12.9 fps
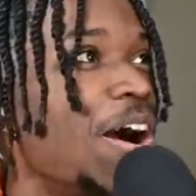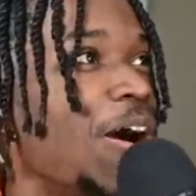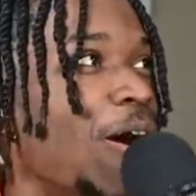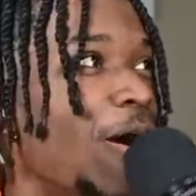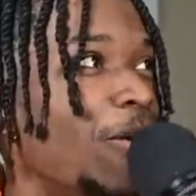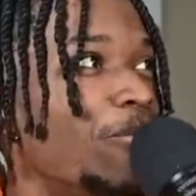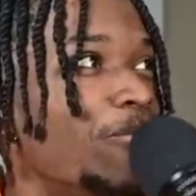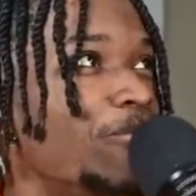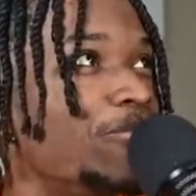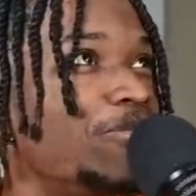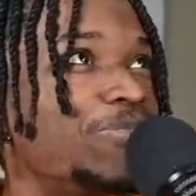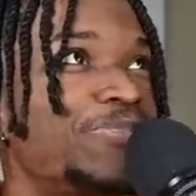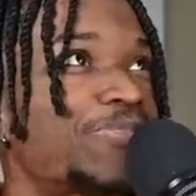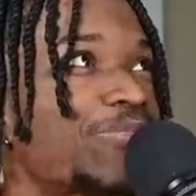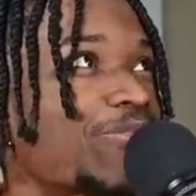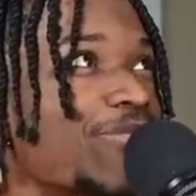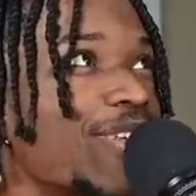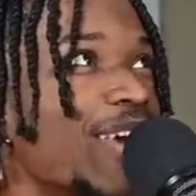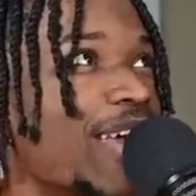Um,
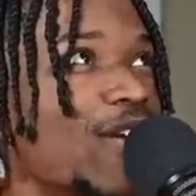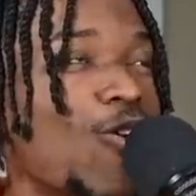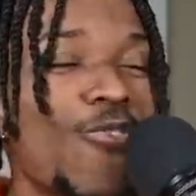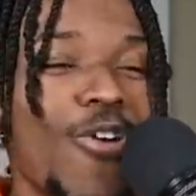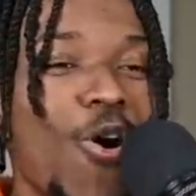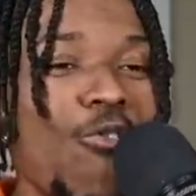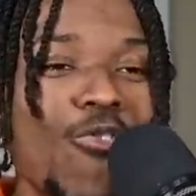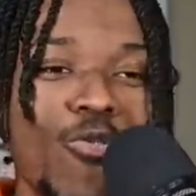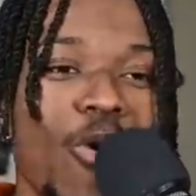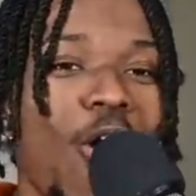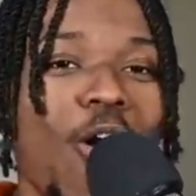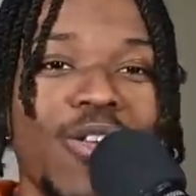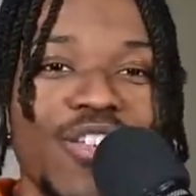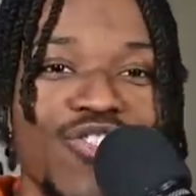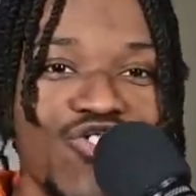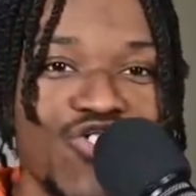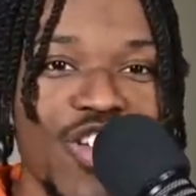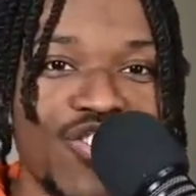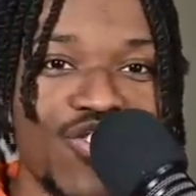and o- overall, it's
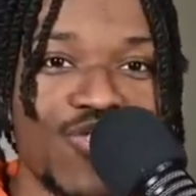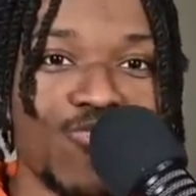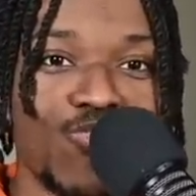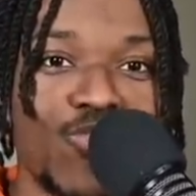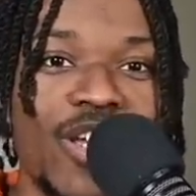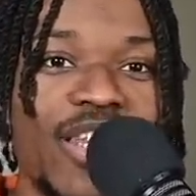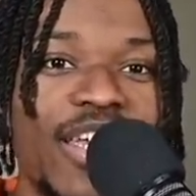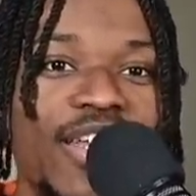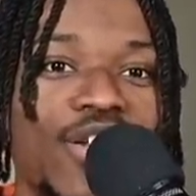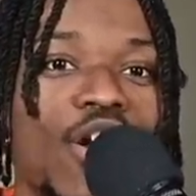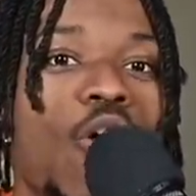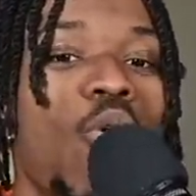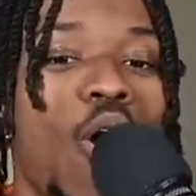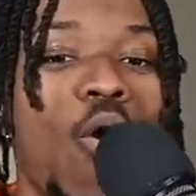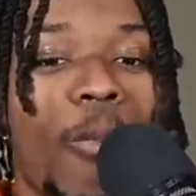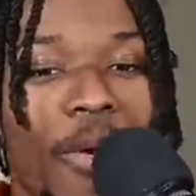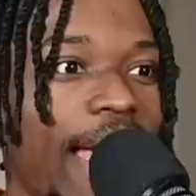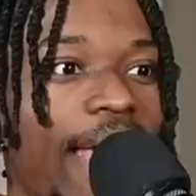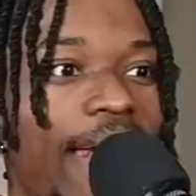just really no
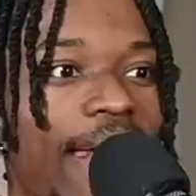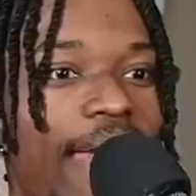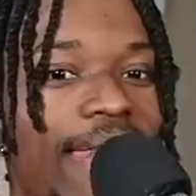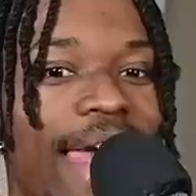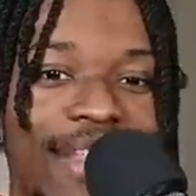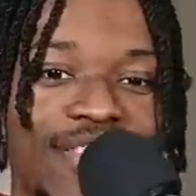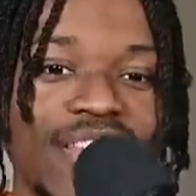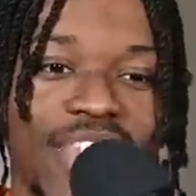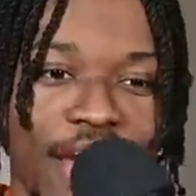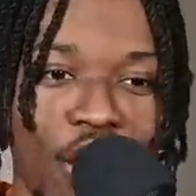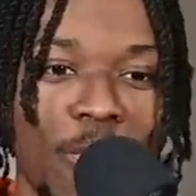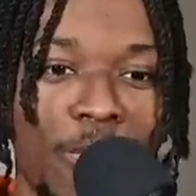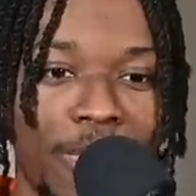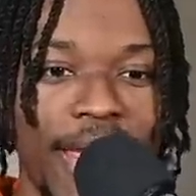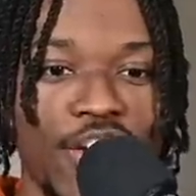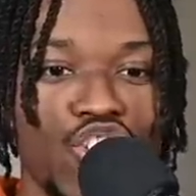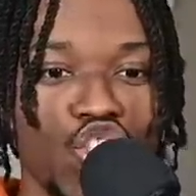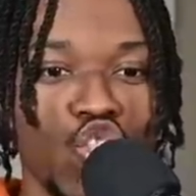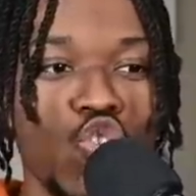hope. And and that's a terrible
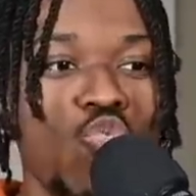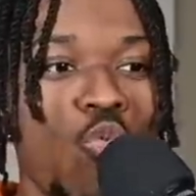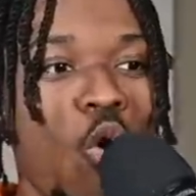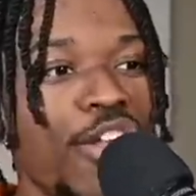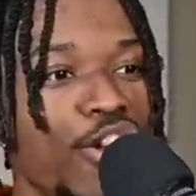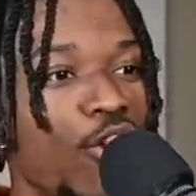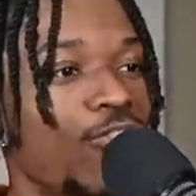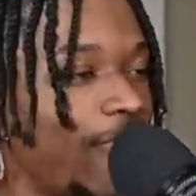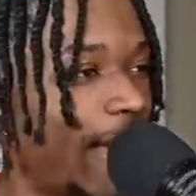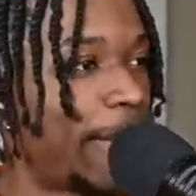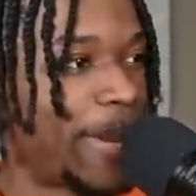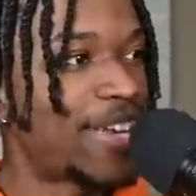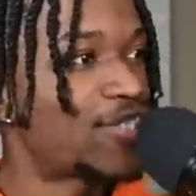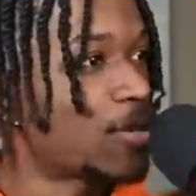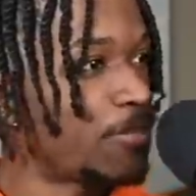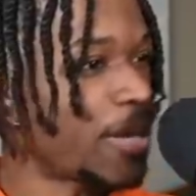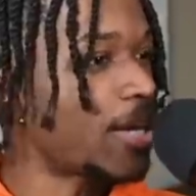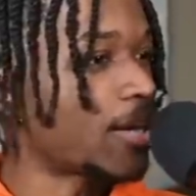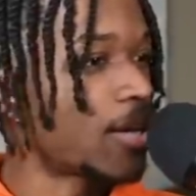place you want your fan base to
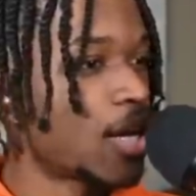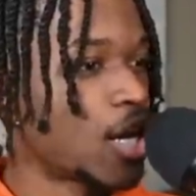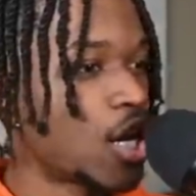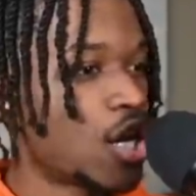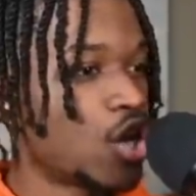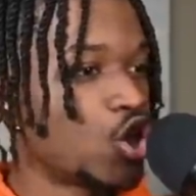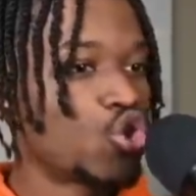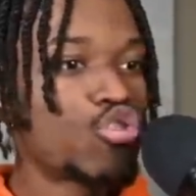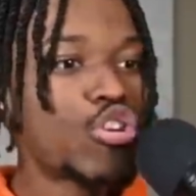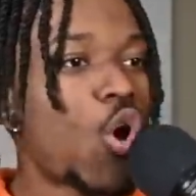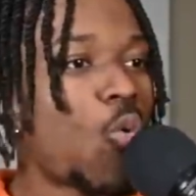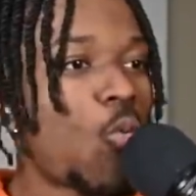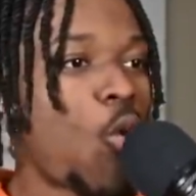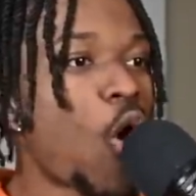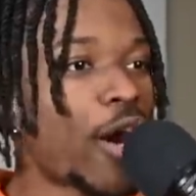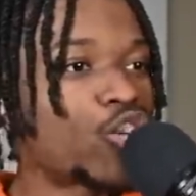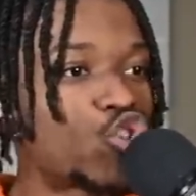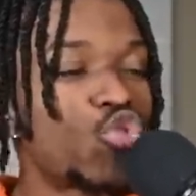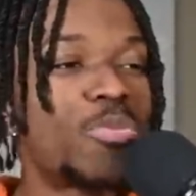be you don't
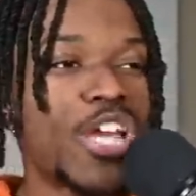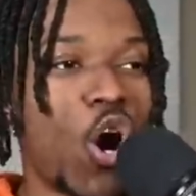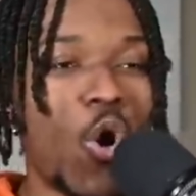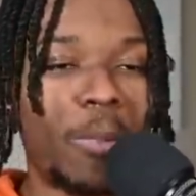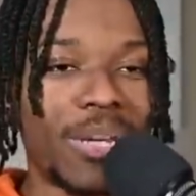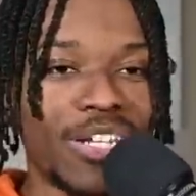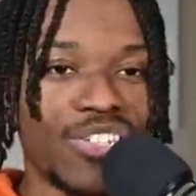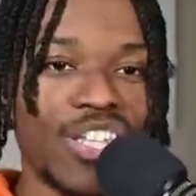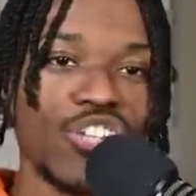want it to be hopeless.